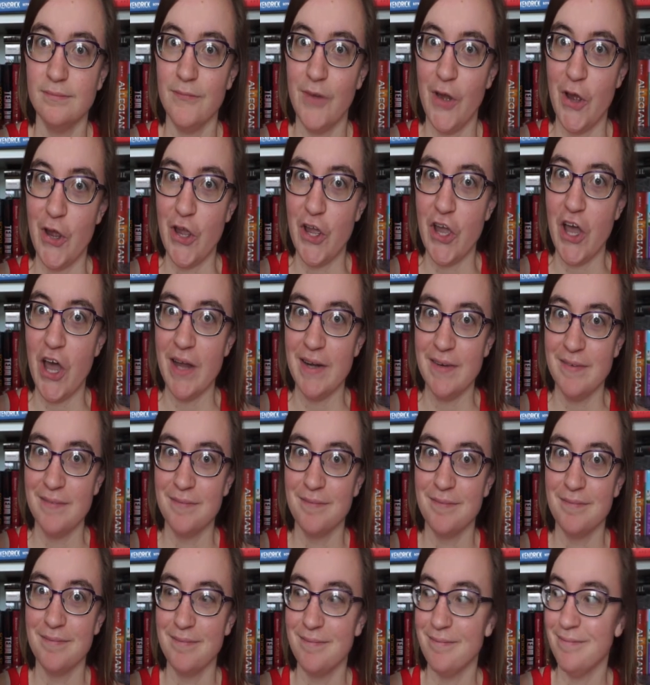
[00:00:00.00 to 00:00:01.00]
Are you gone?
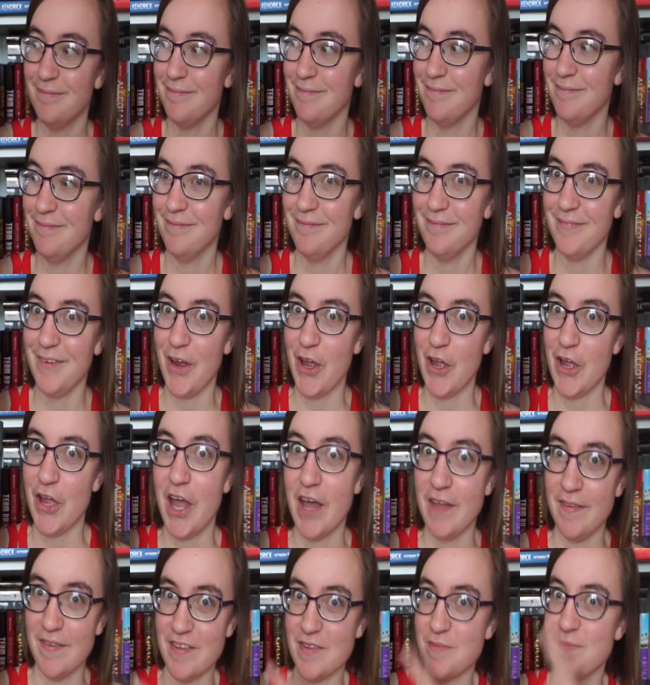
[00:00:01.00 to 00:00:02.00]
Are you
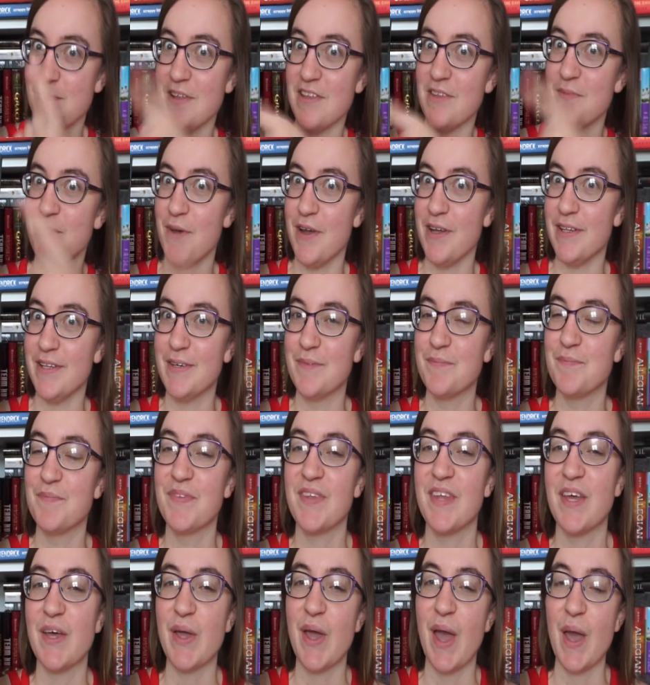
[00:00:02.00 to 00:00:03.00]
gone? This means spoiler.
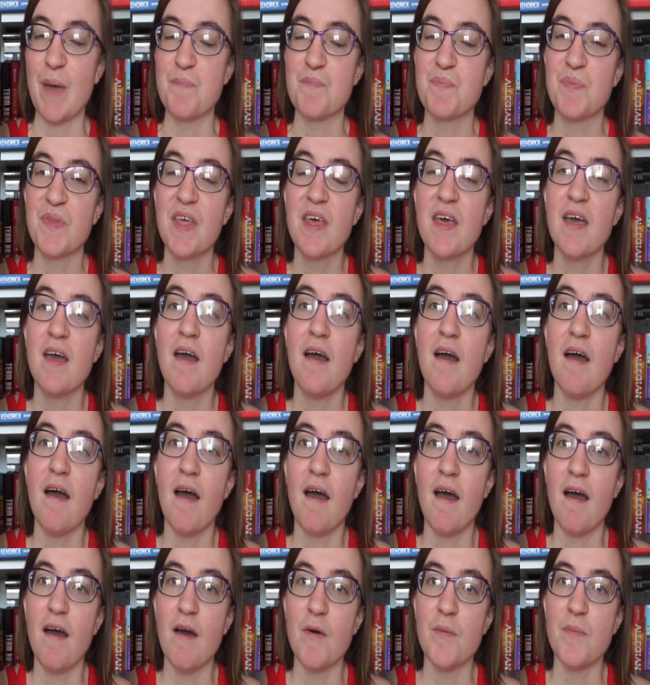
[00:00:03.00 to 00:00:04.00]
Okay.
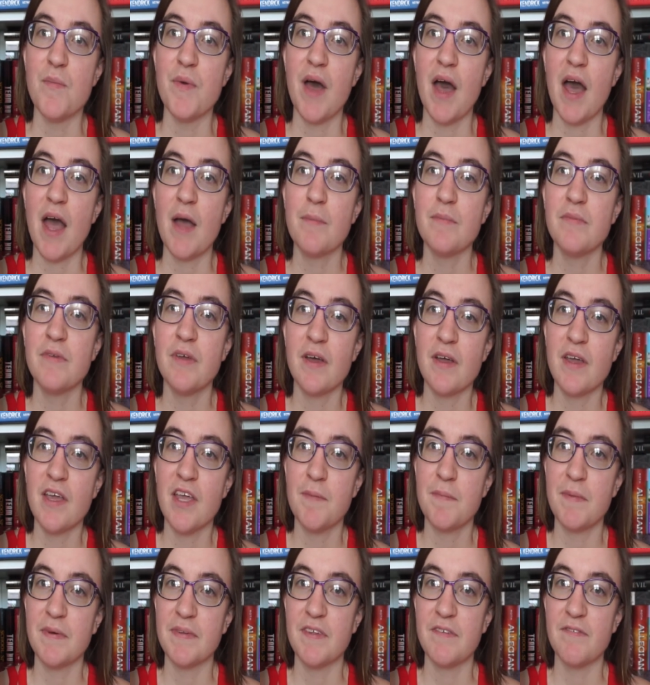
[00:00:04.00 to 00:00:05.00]
Um, I'm talking
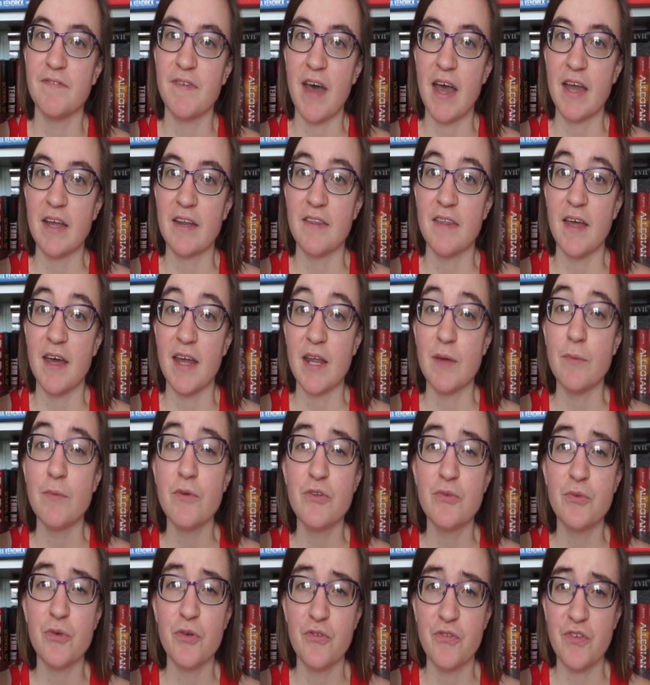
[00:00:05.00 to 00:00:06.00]
about the fact that it
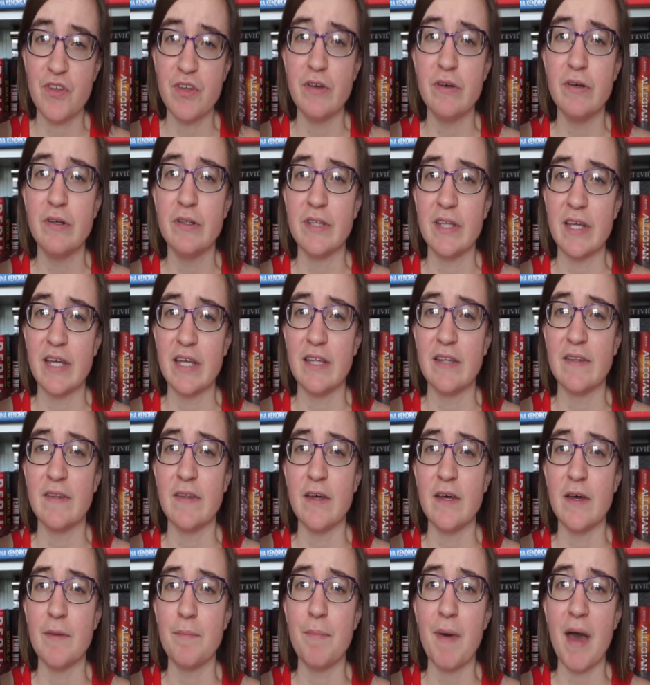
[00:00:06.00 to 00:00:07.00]
was revealed in
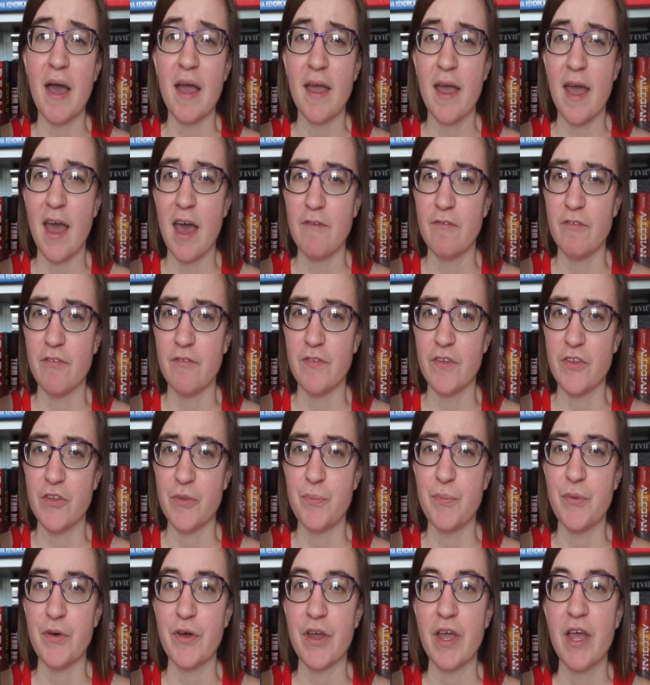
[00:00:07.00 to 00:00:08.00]
the back half of this
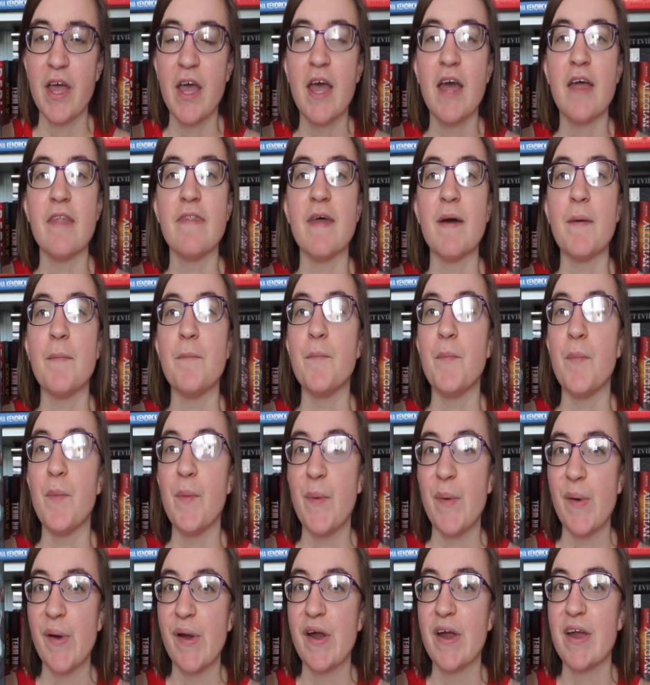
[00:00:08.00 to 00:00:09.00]
book that
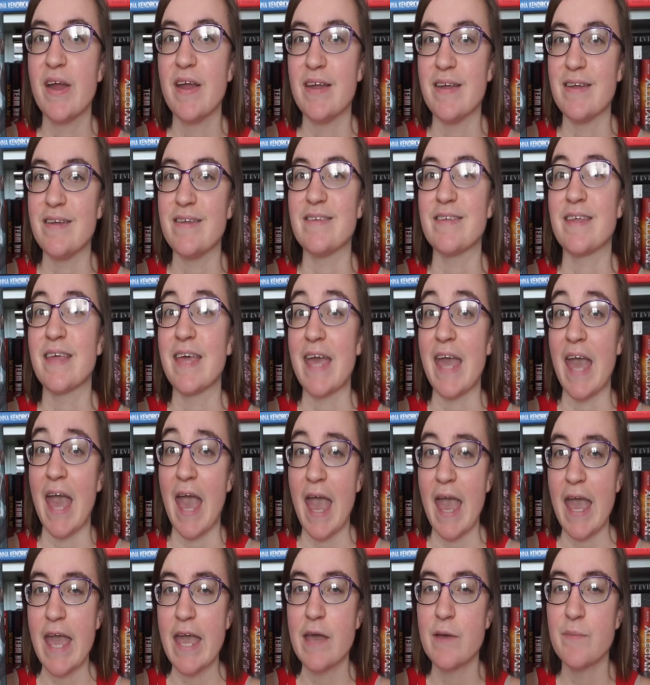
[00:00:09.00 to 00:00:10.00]
Mor is
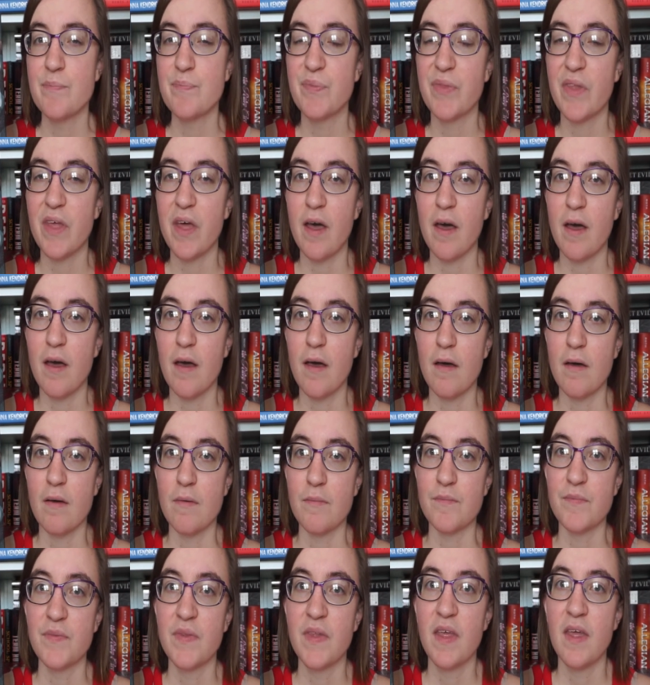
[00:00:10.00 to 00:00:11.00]
gay.
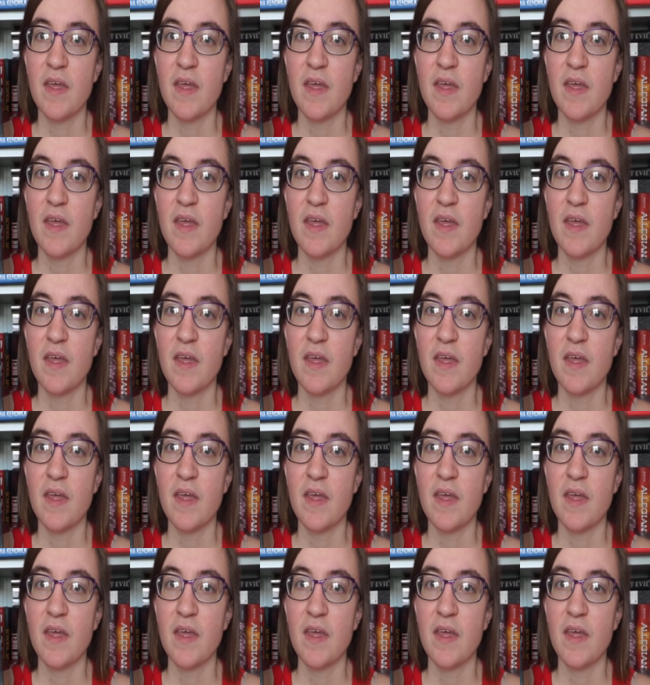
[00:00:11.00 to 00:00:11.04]
Um,